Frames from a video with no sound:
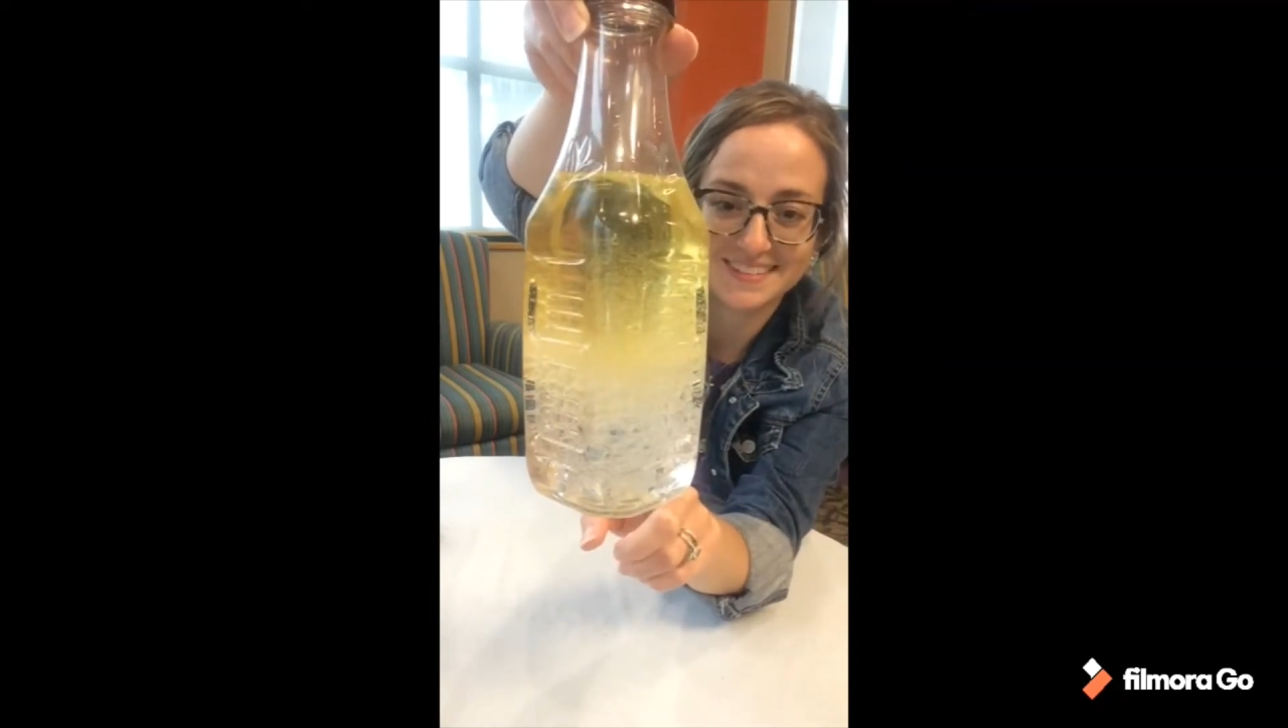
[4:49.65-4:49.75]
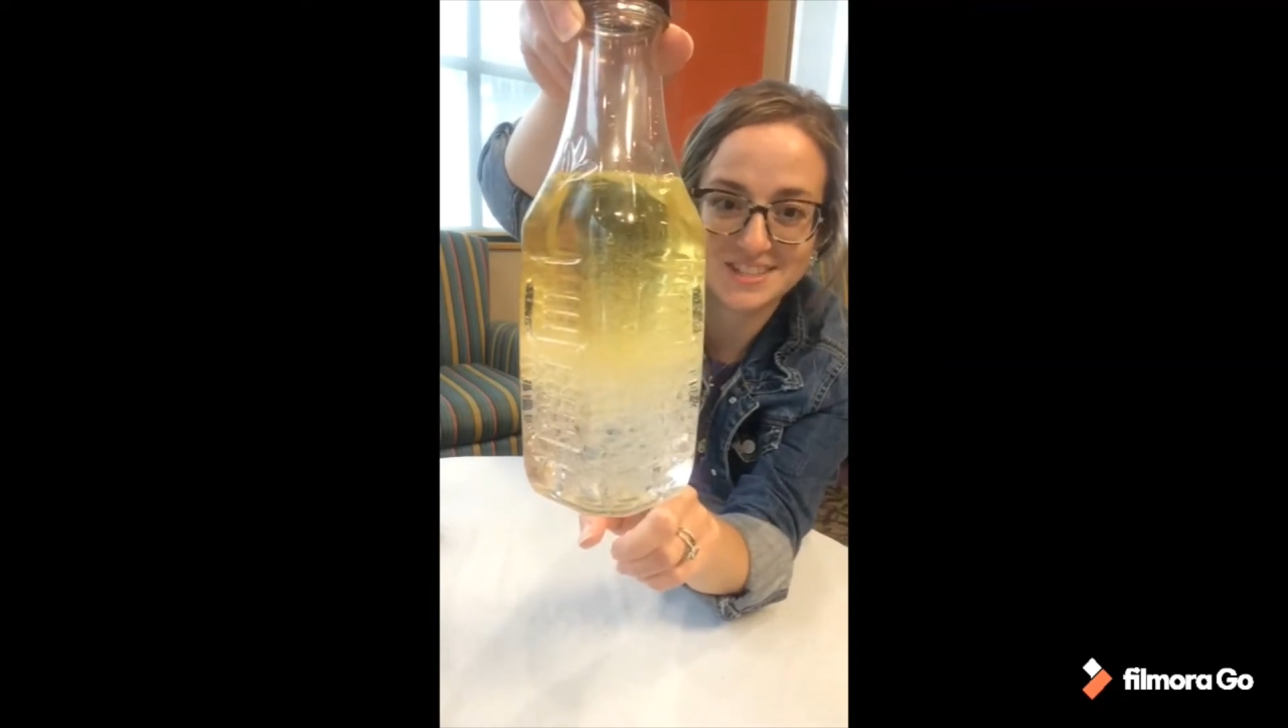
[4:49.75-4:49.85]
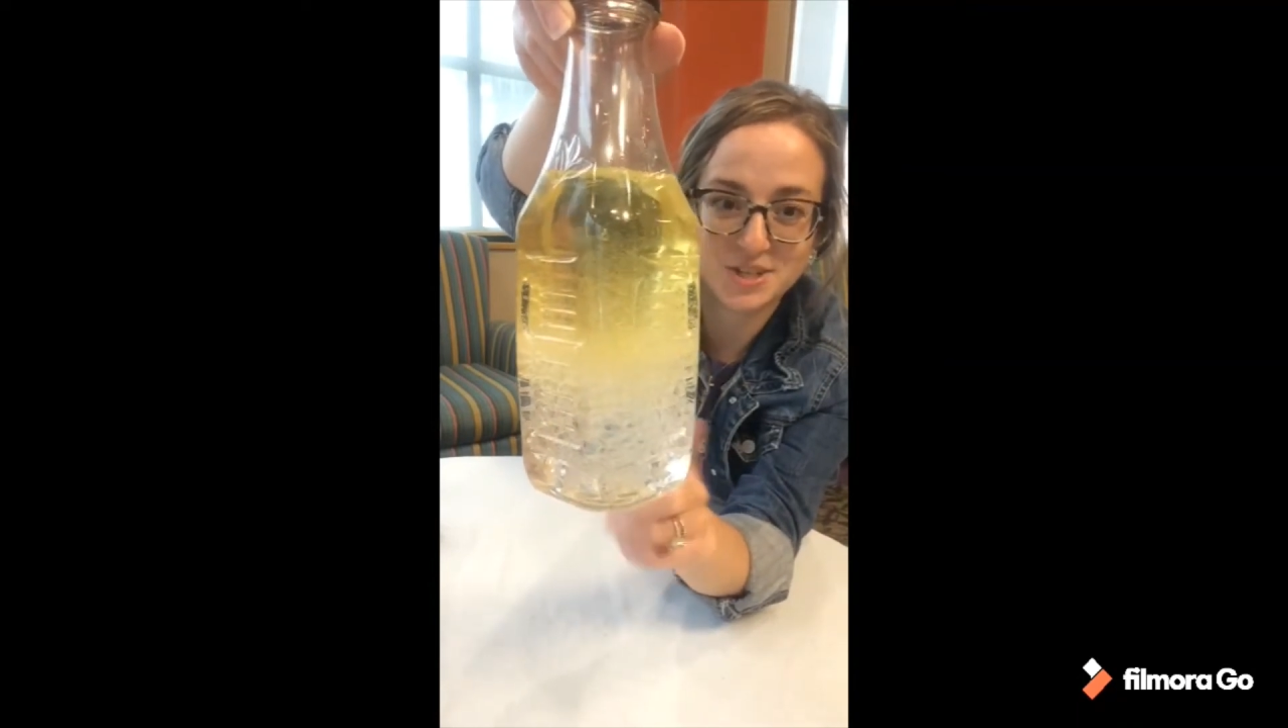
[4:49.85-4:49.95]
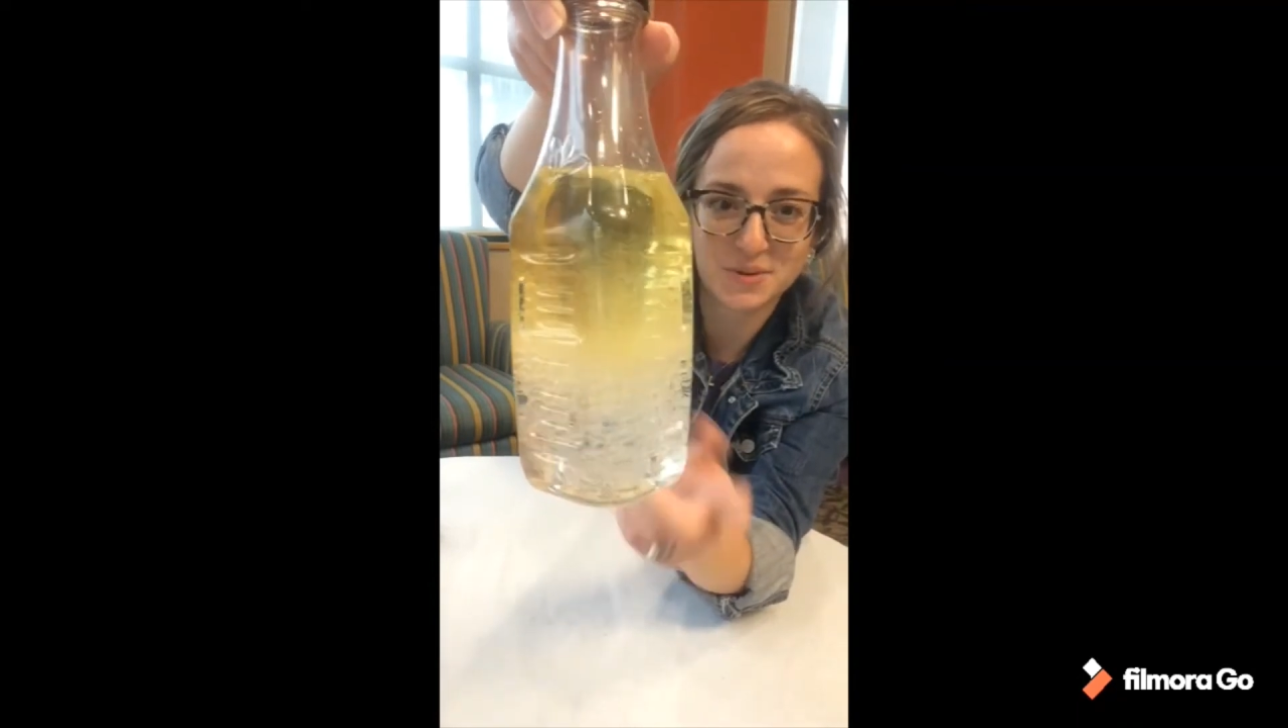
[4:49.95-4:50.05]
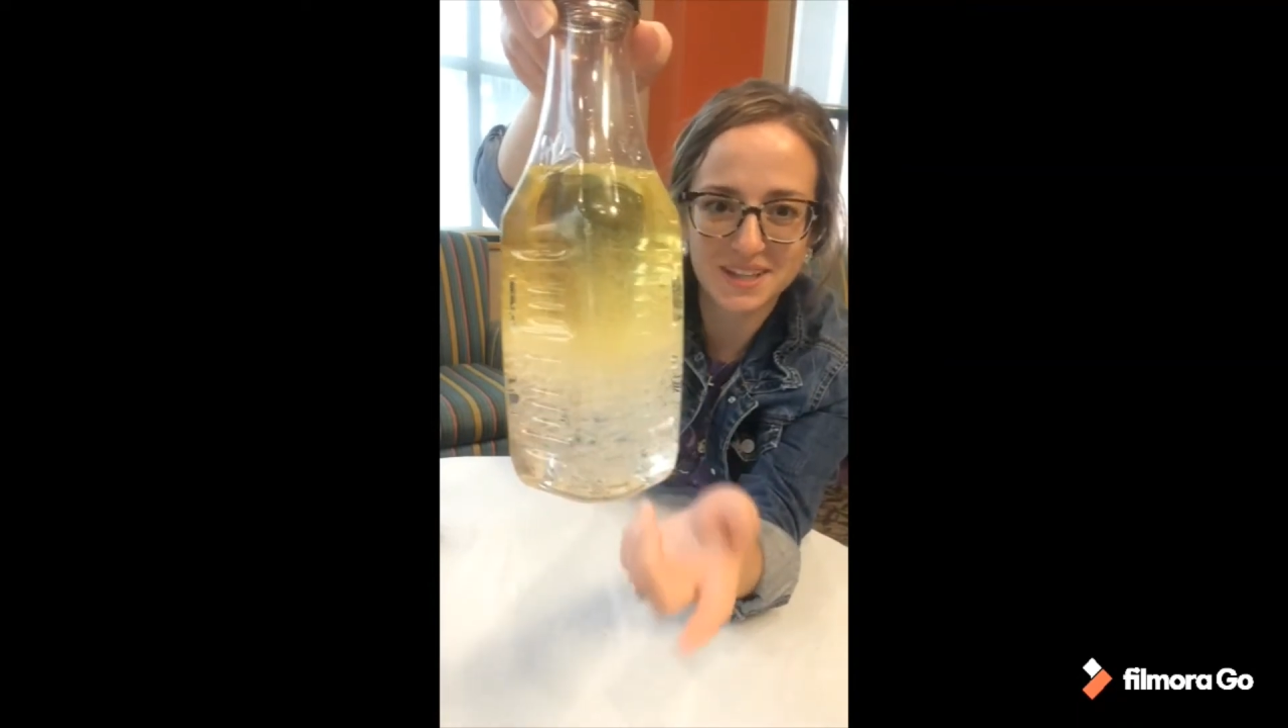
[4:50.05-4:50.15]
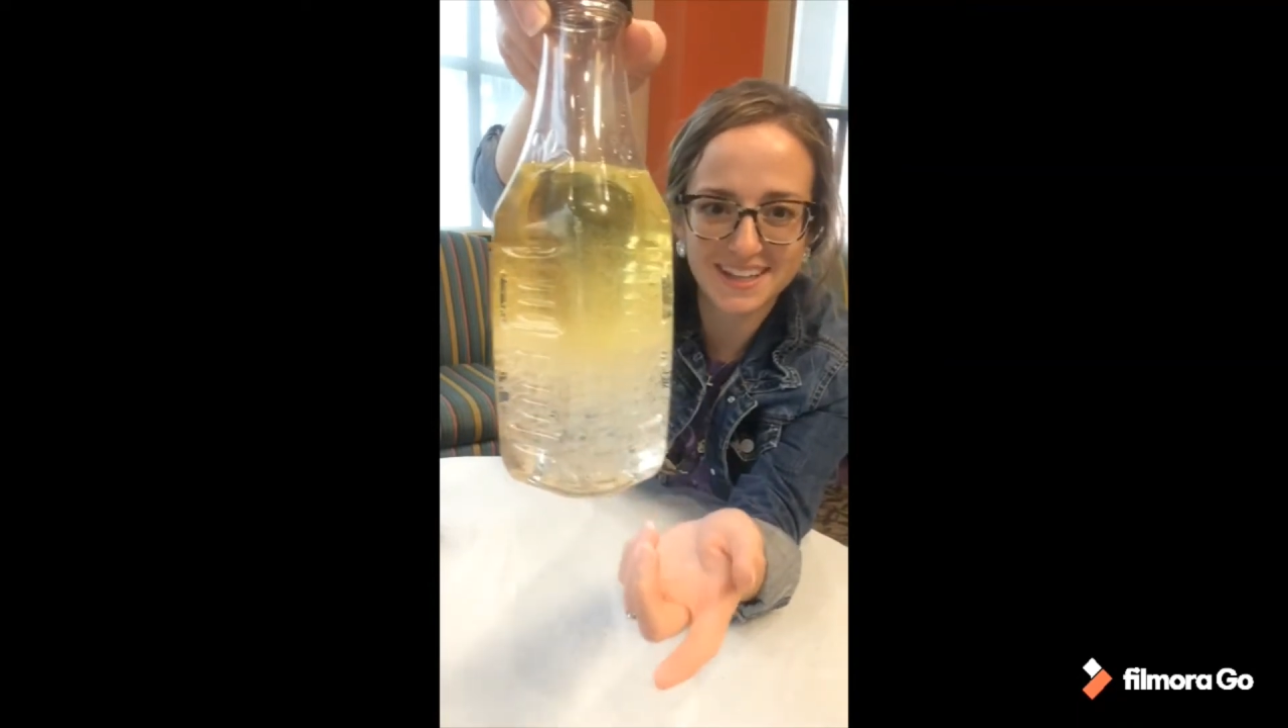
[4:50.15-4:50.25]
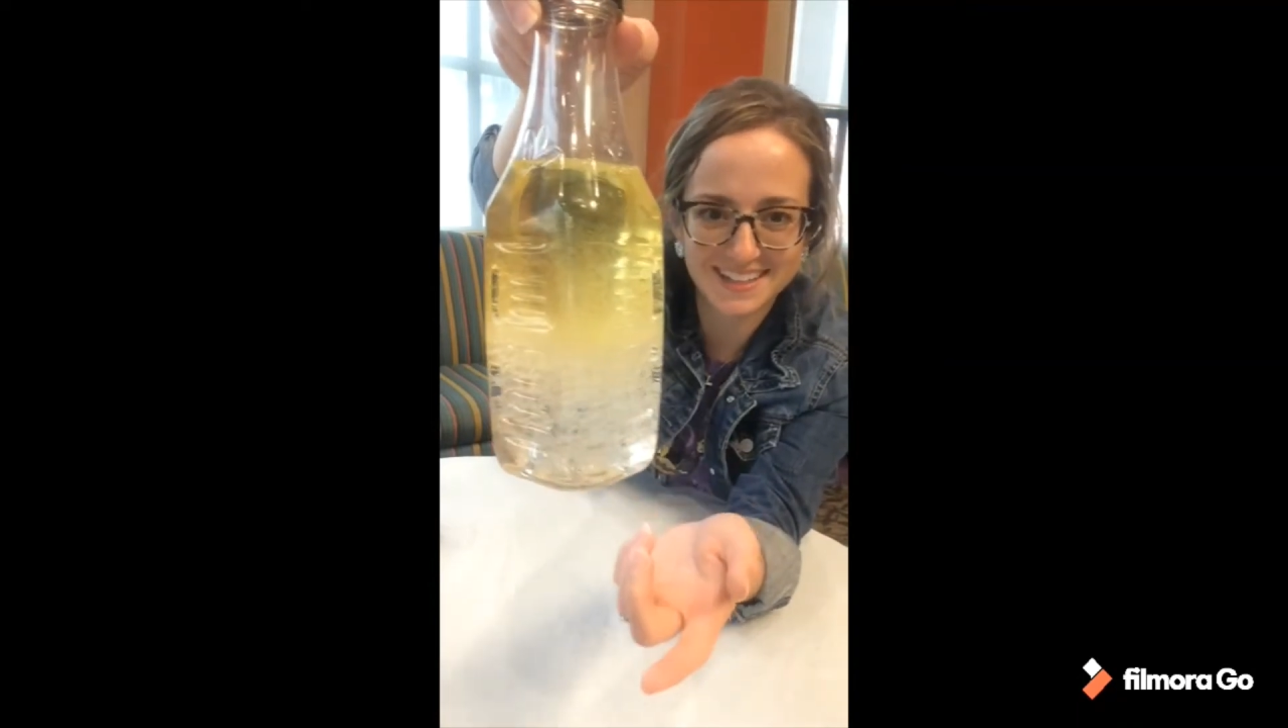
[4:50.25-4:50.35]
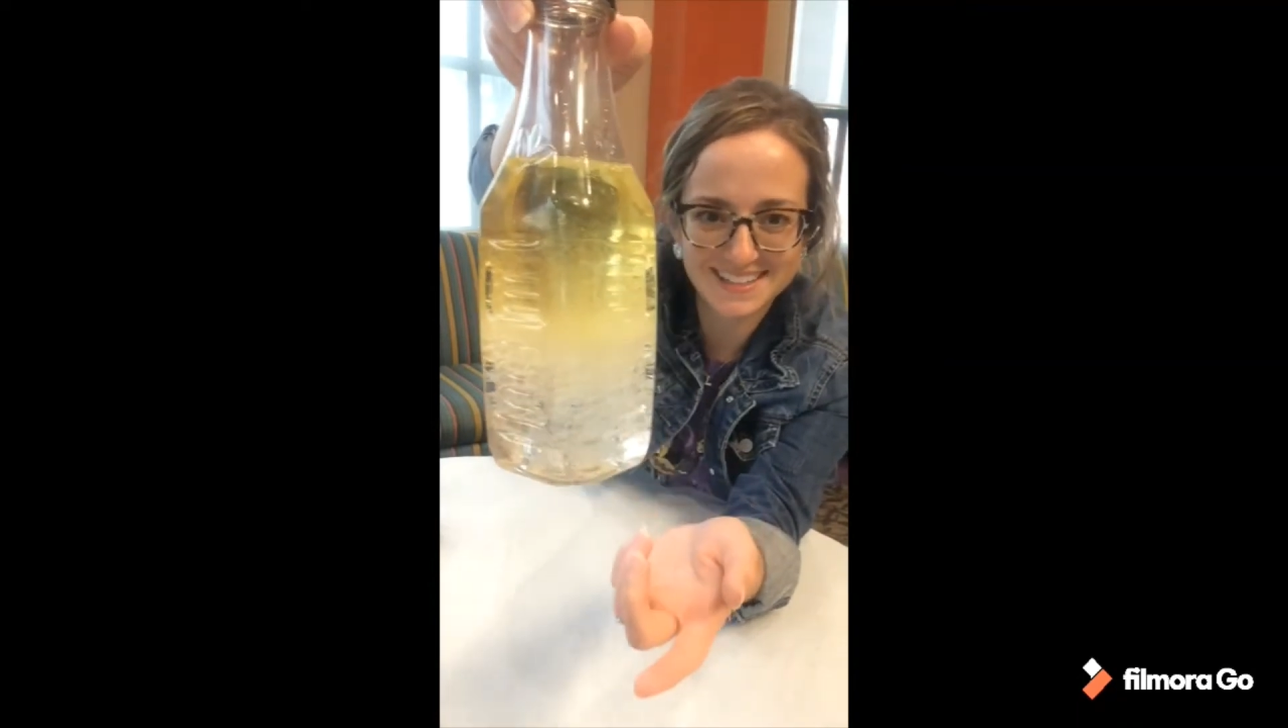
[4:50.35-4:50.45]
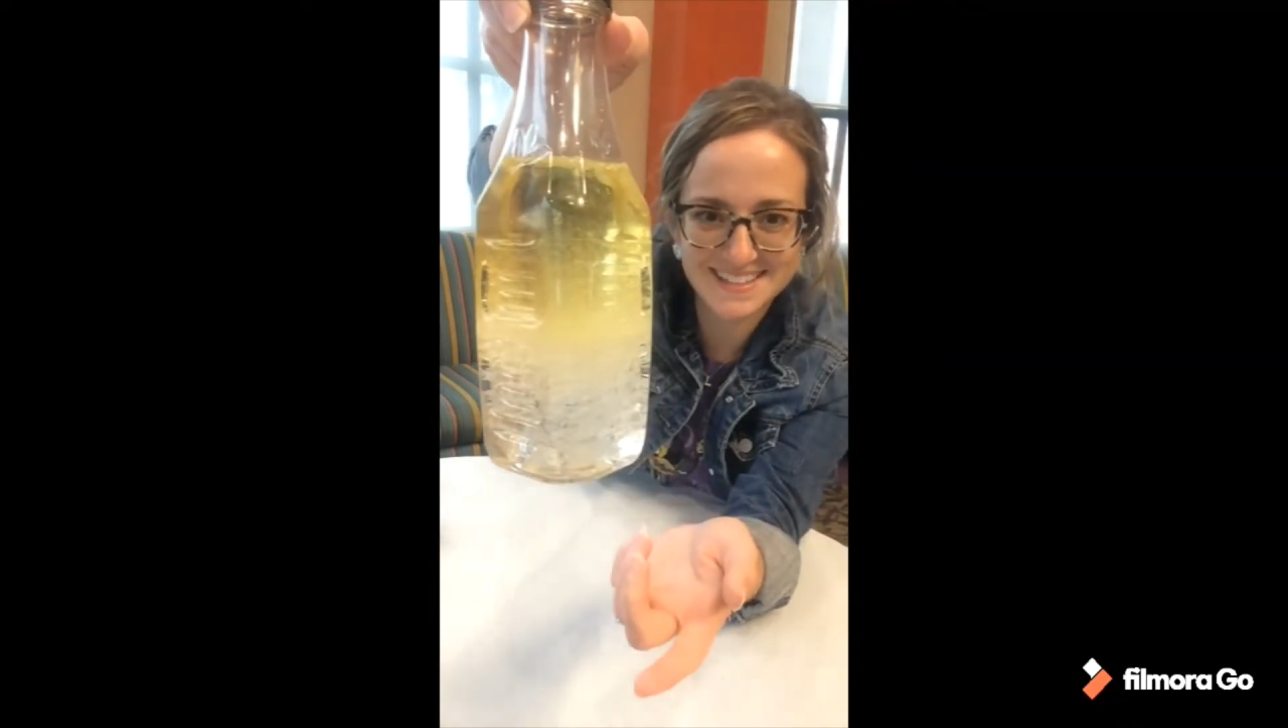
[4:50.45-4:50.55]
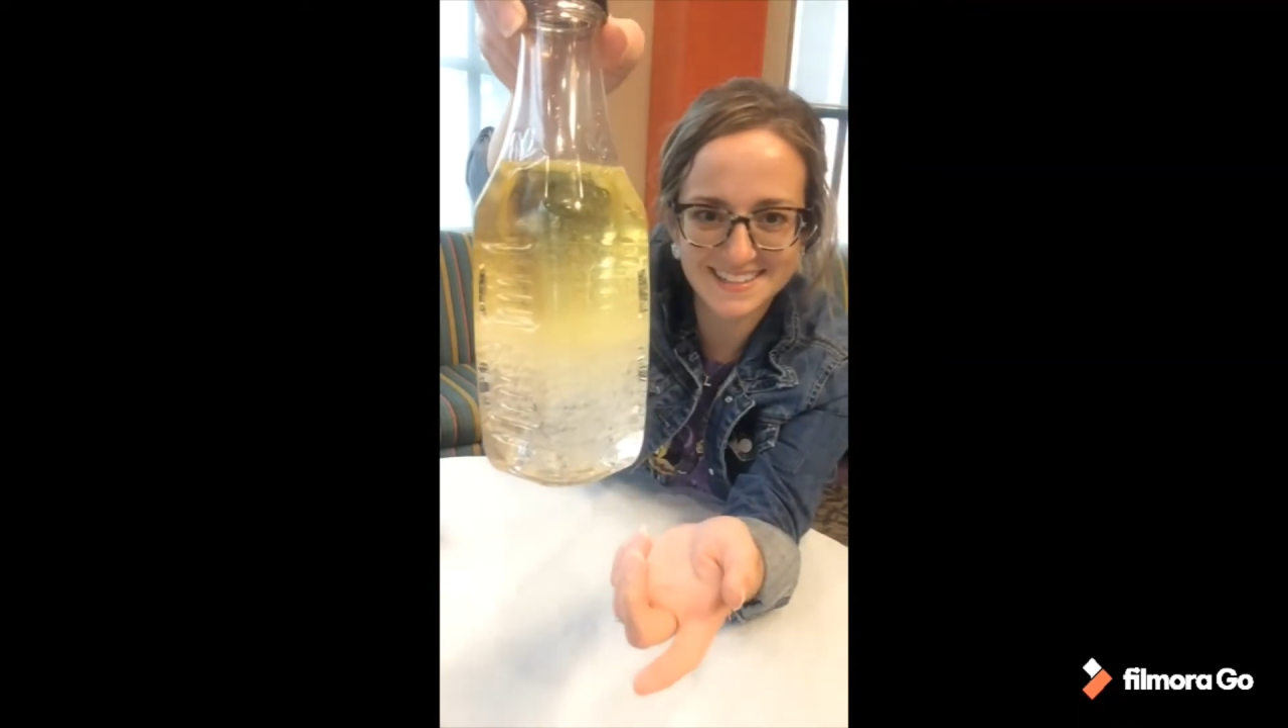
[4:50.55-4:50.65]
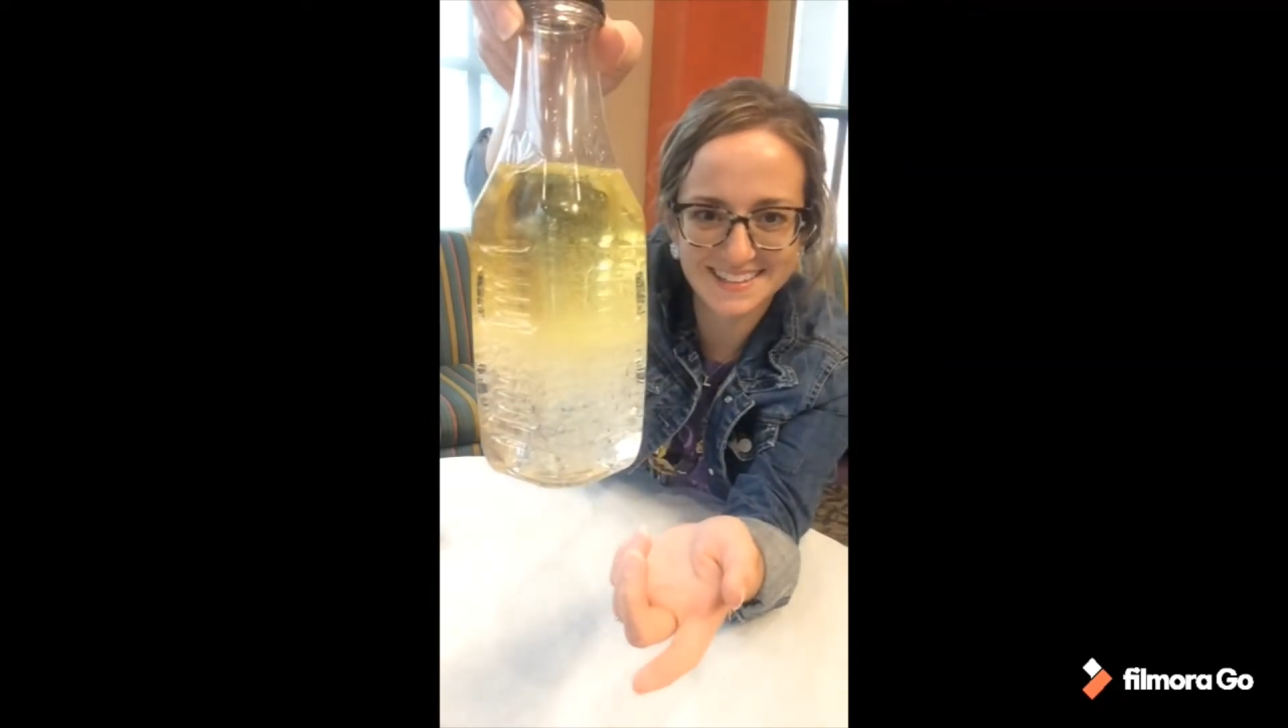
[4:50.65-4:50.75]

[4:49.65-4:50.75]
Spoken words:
Do you know why that is?